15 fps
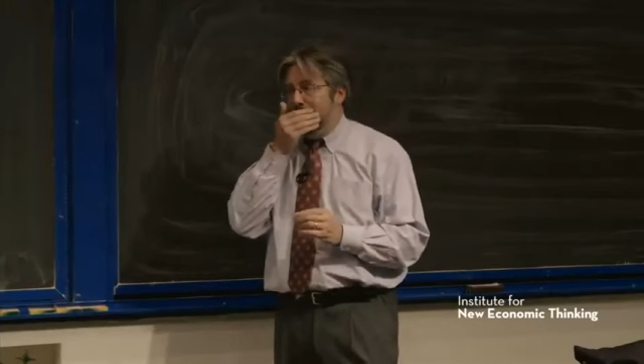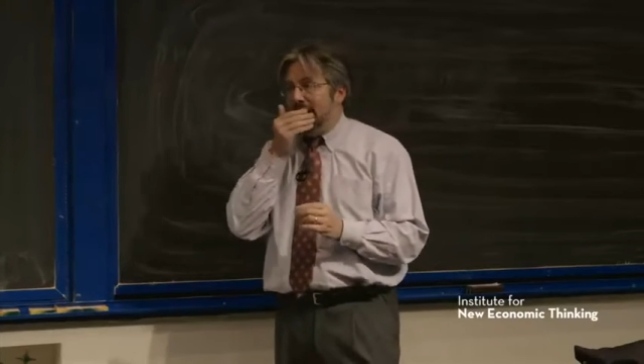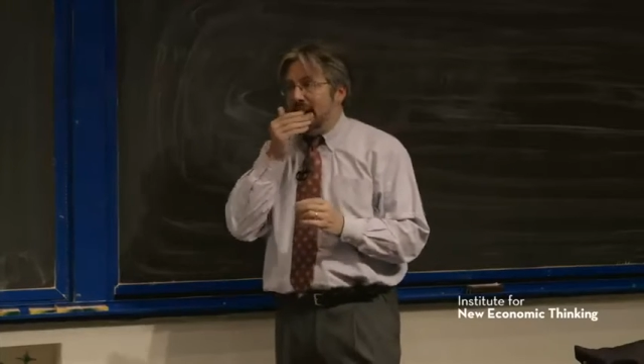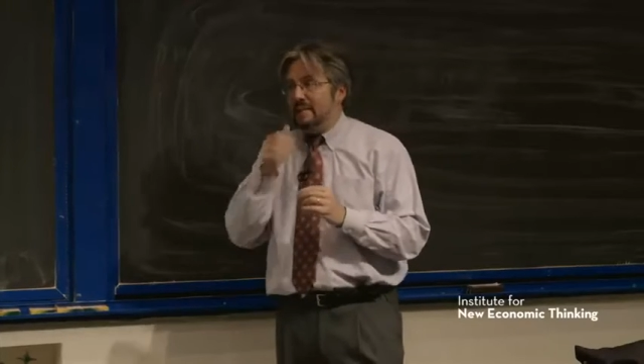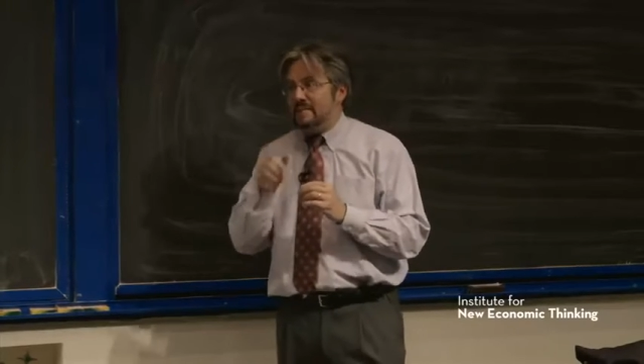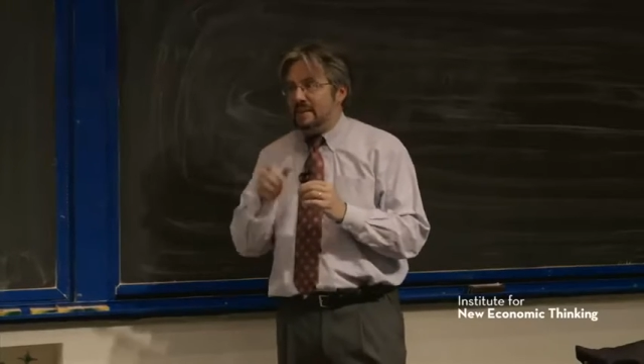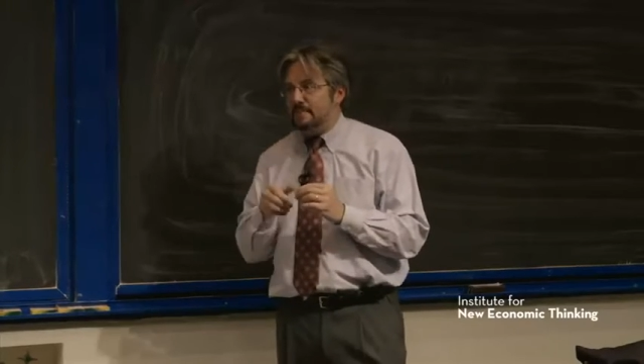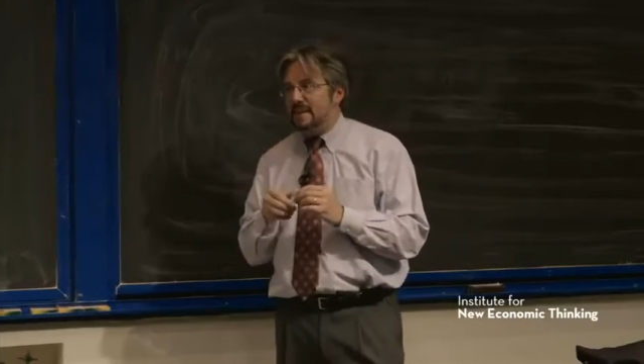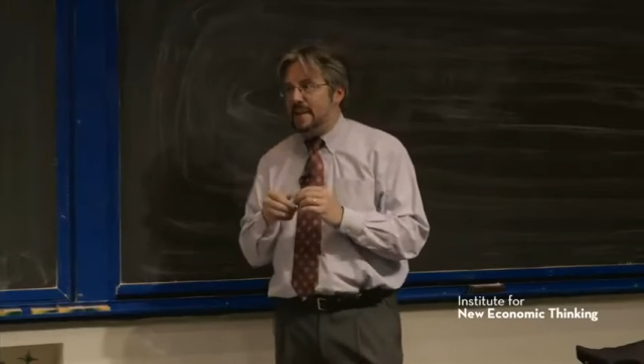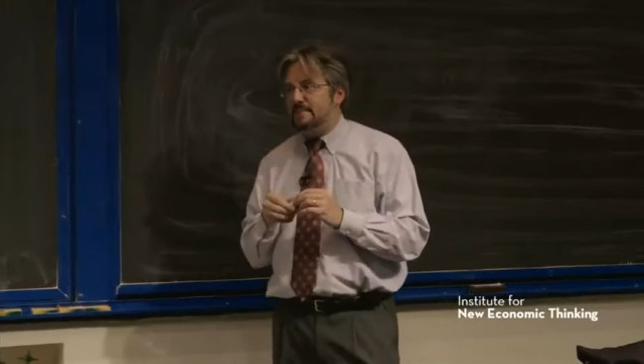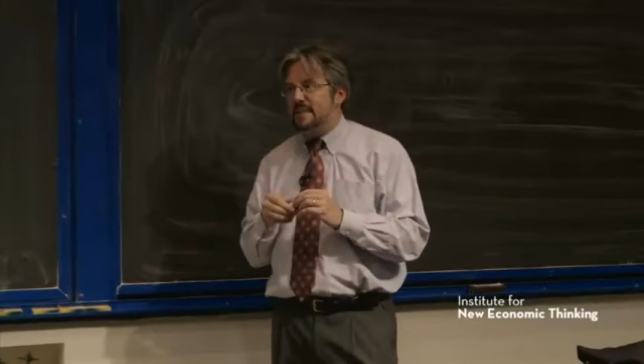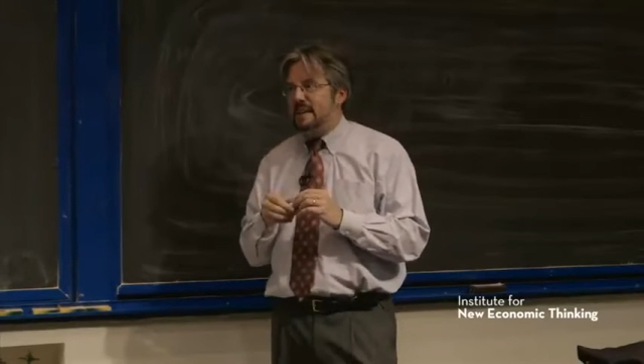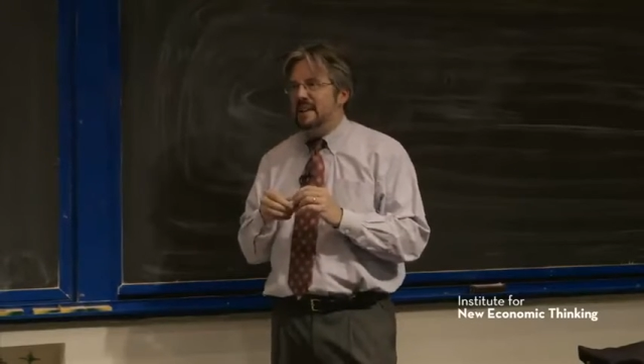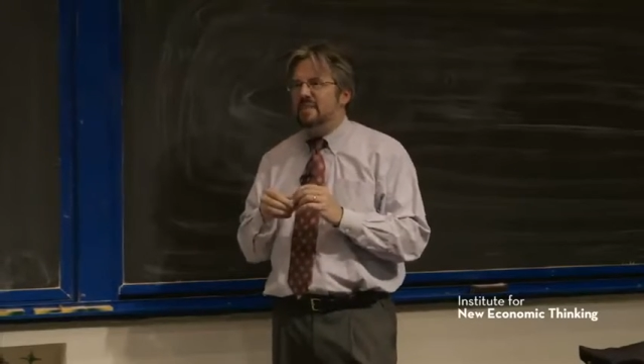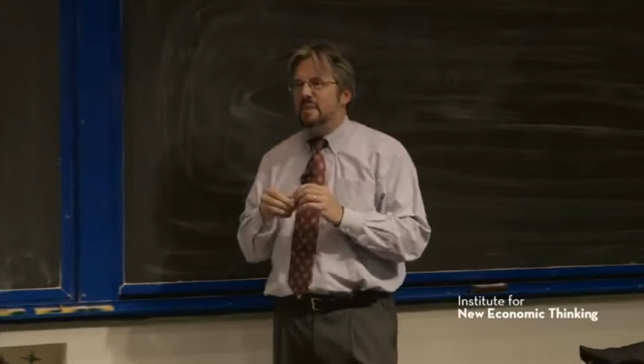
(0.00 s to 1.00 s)
And sometimes
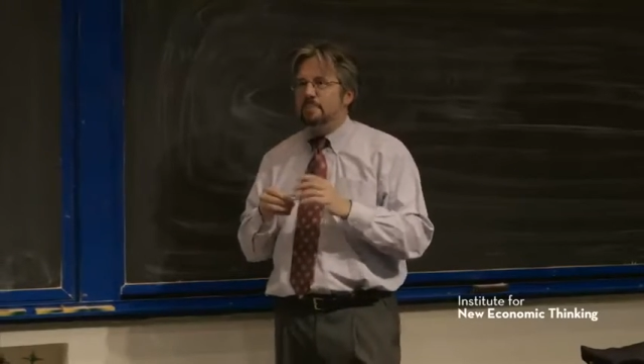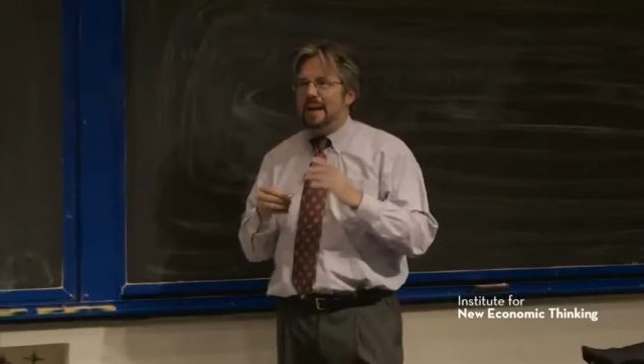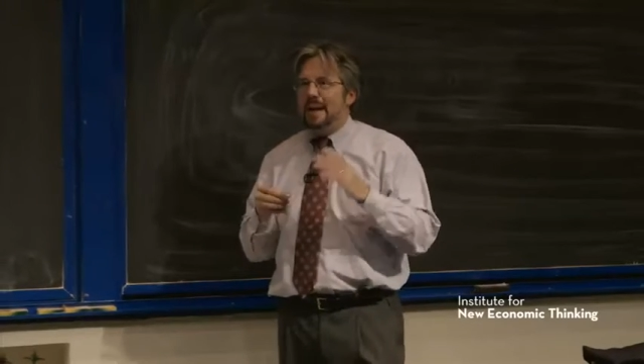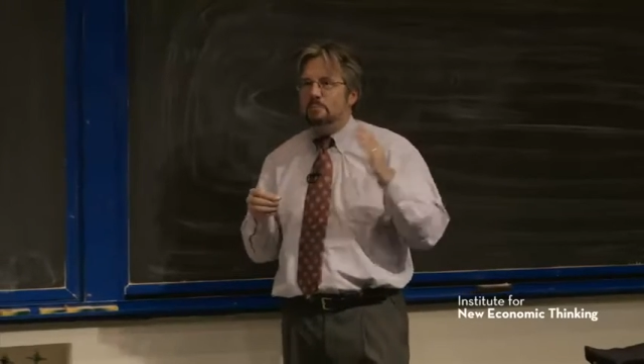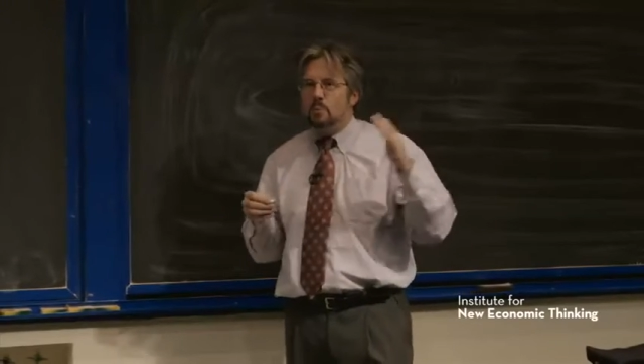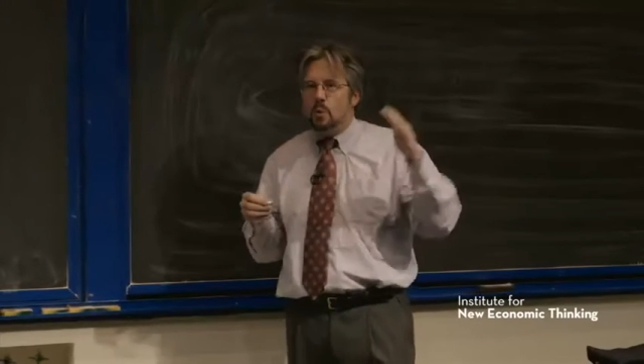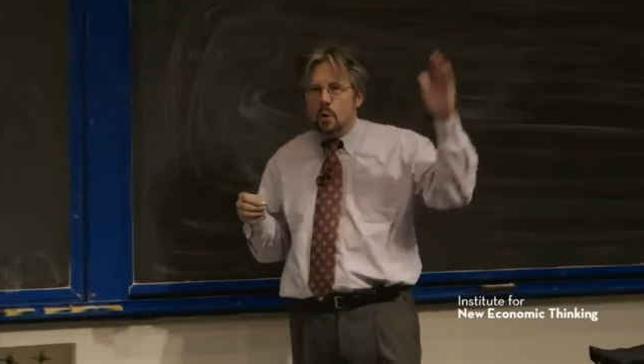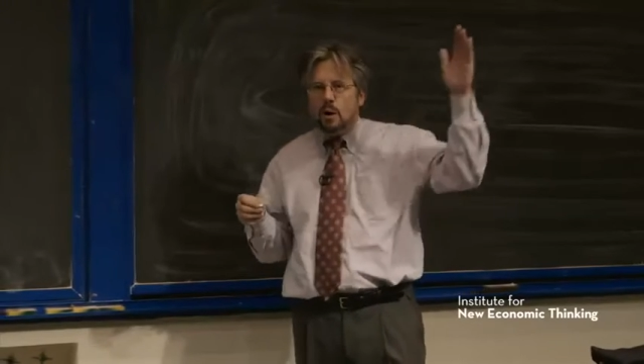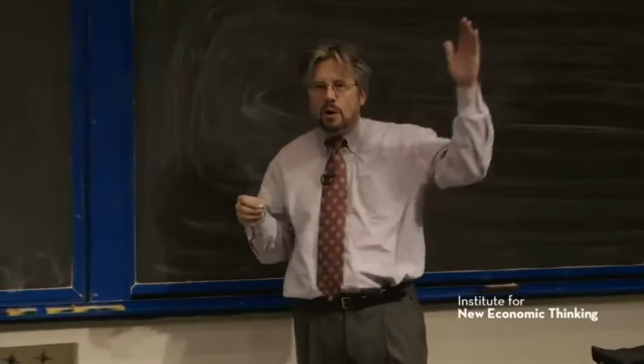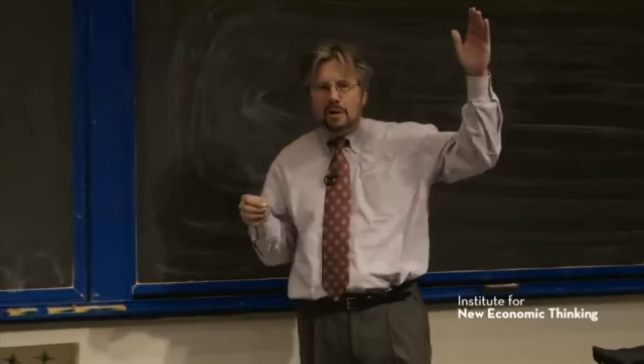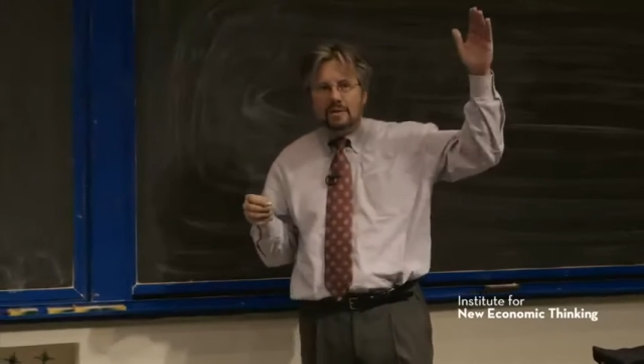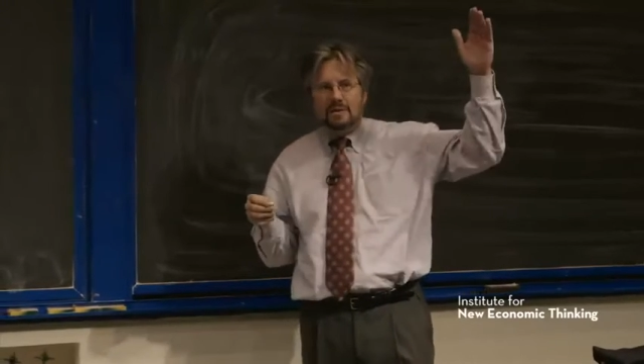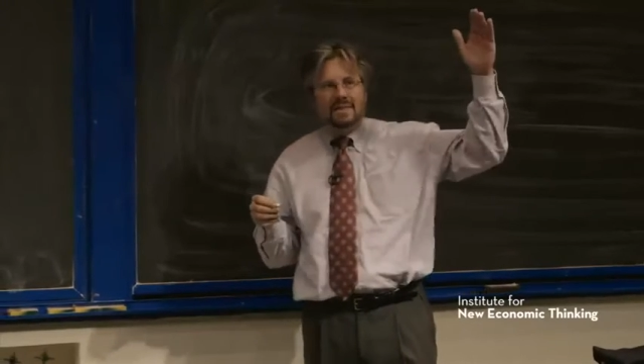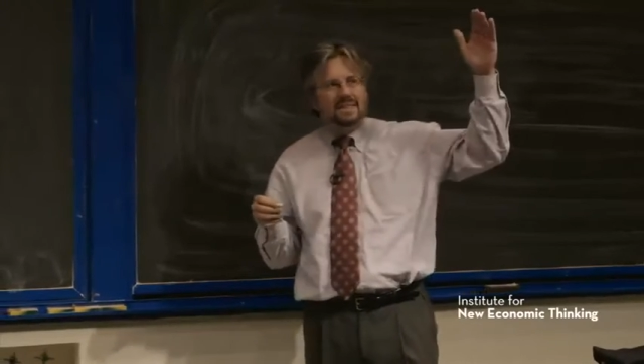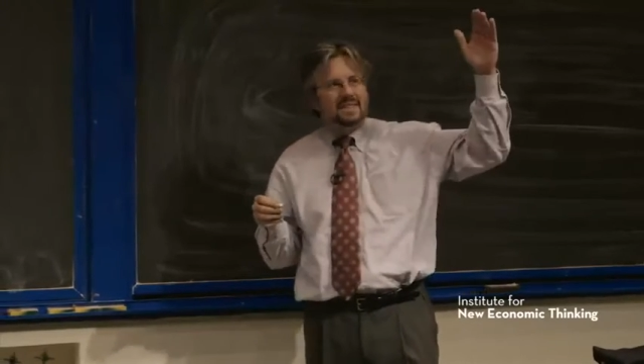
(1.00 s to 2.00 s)
they even pay
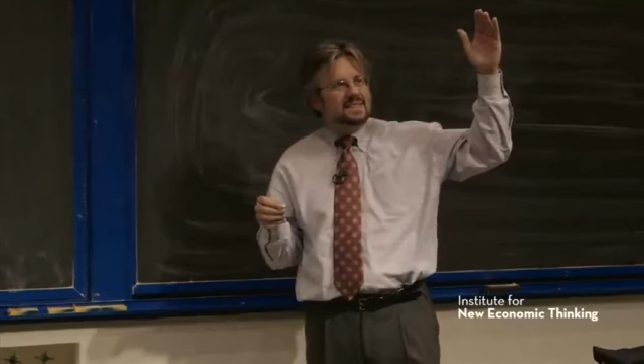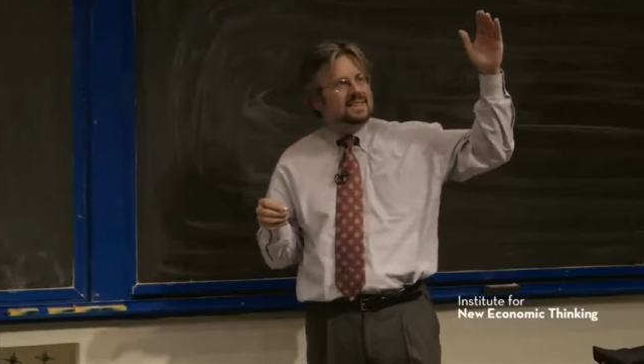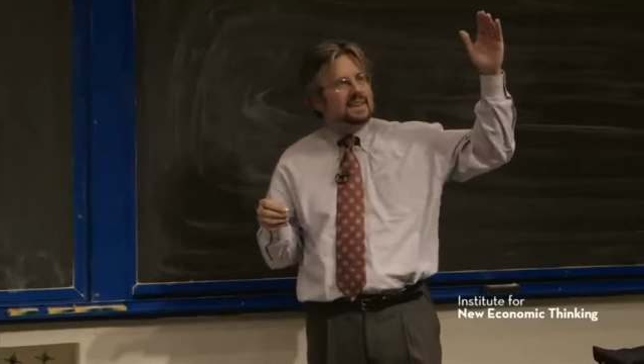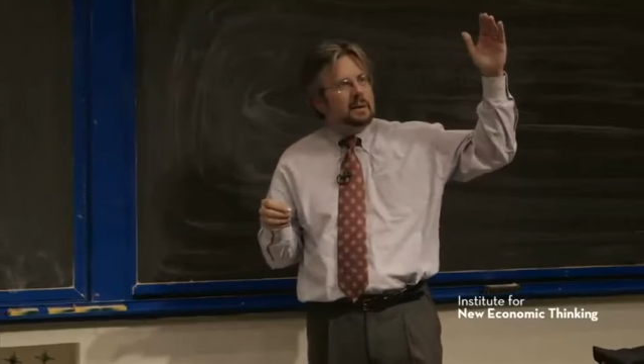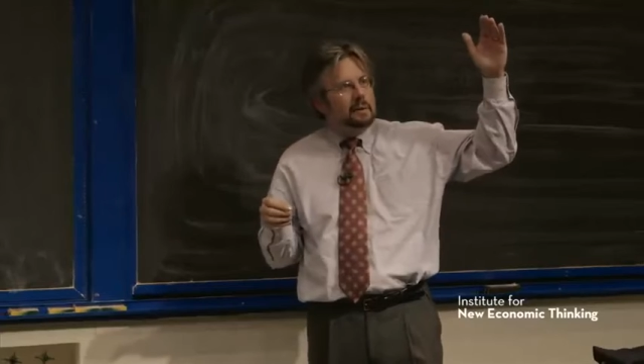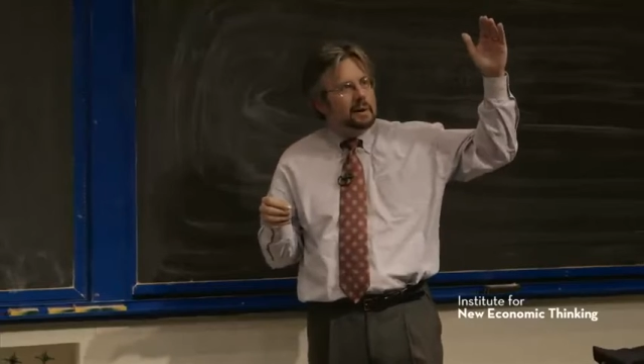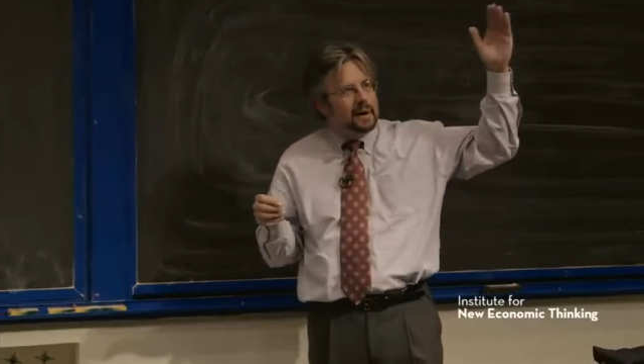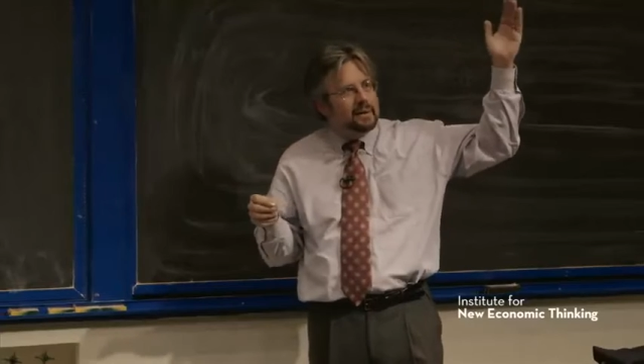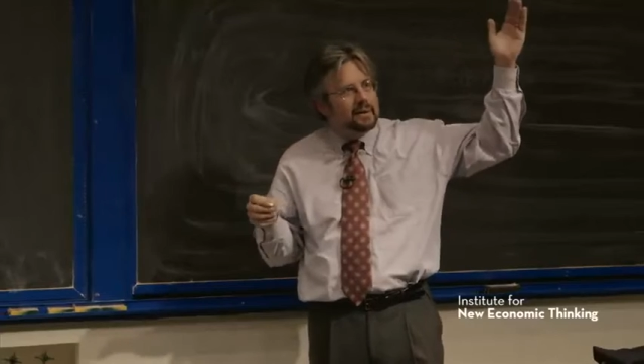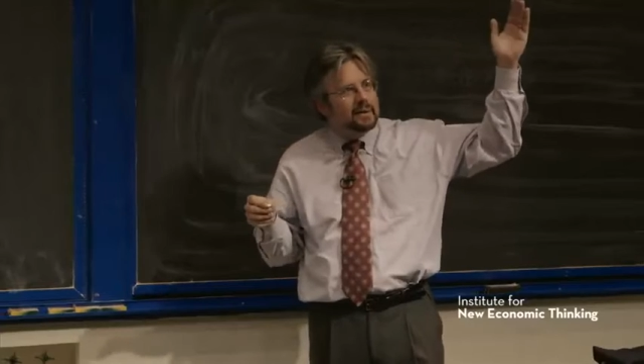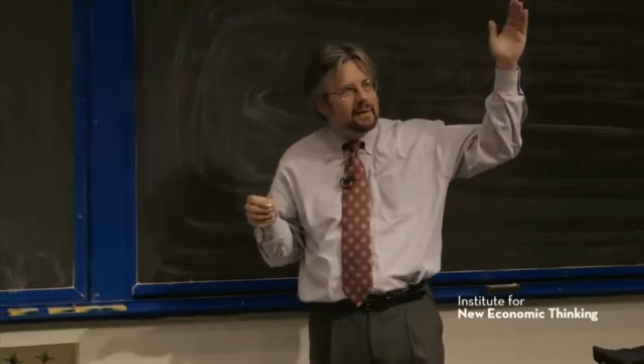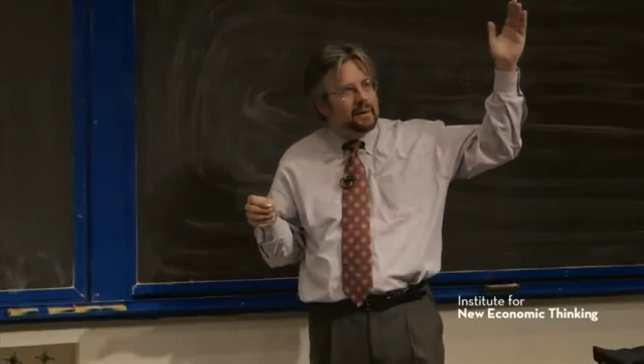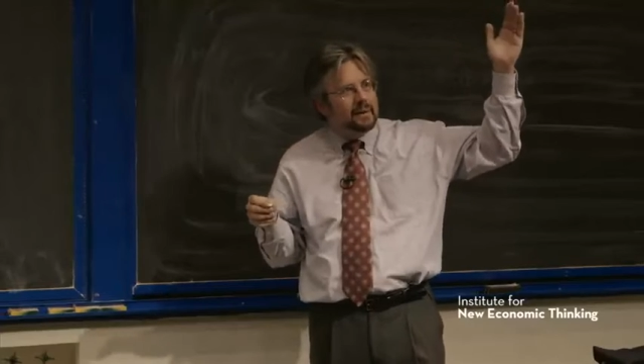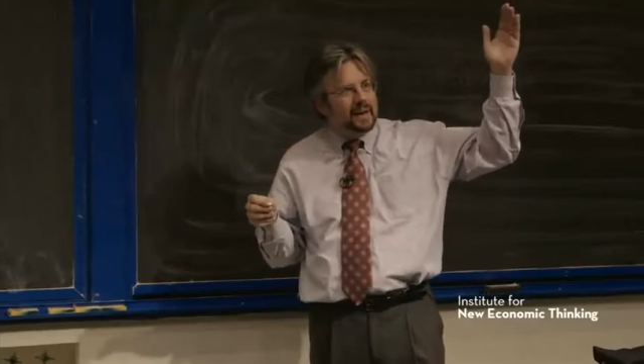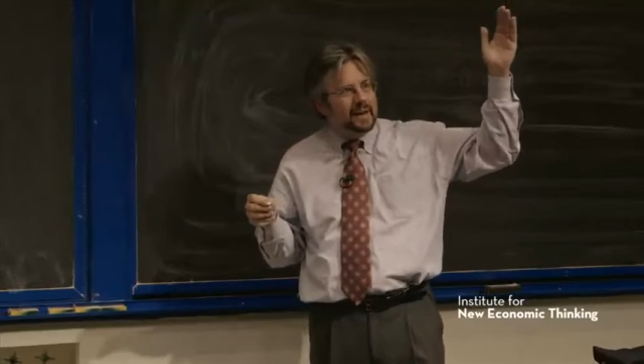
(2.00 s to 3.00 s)
more than the discount rate,
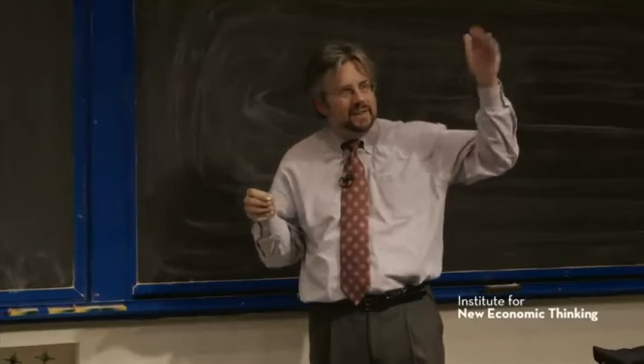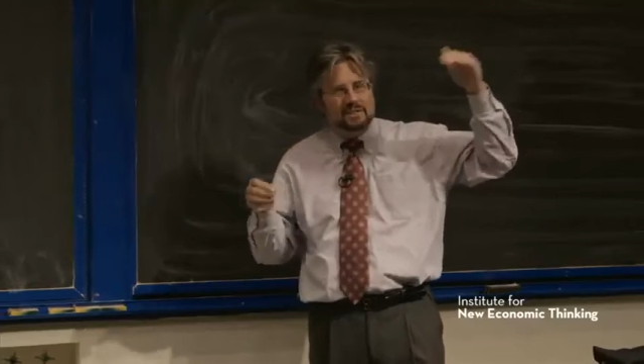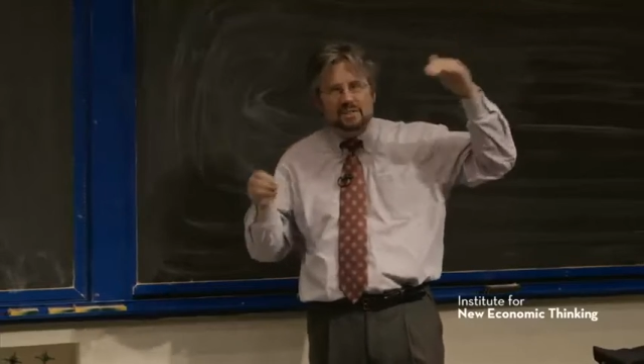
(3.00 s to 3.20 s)
okay,